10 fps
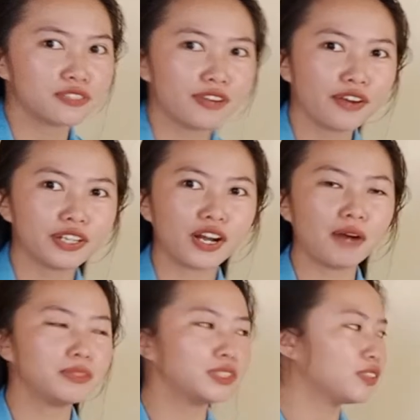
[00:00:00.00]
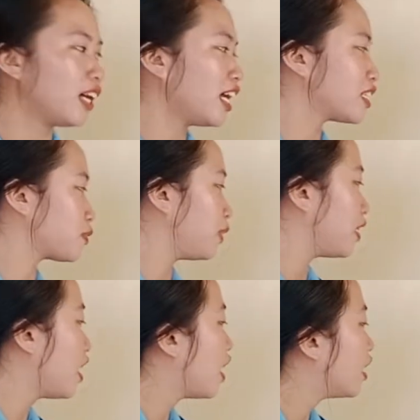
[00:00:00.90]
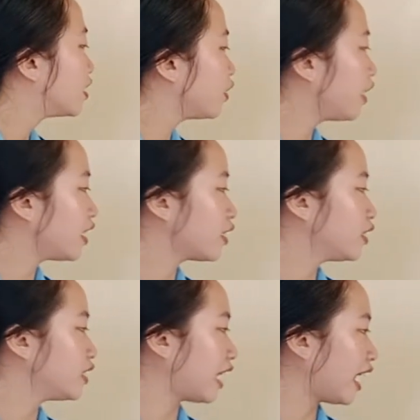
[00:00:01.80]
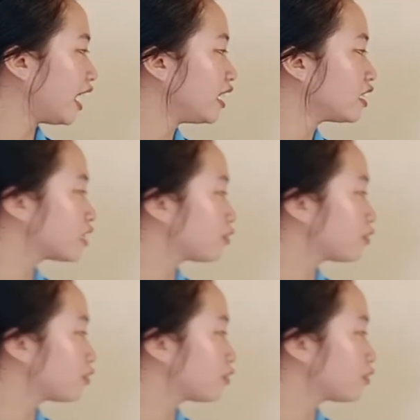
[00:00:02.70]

is very common to us. So it contains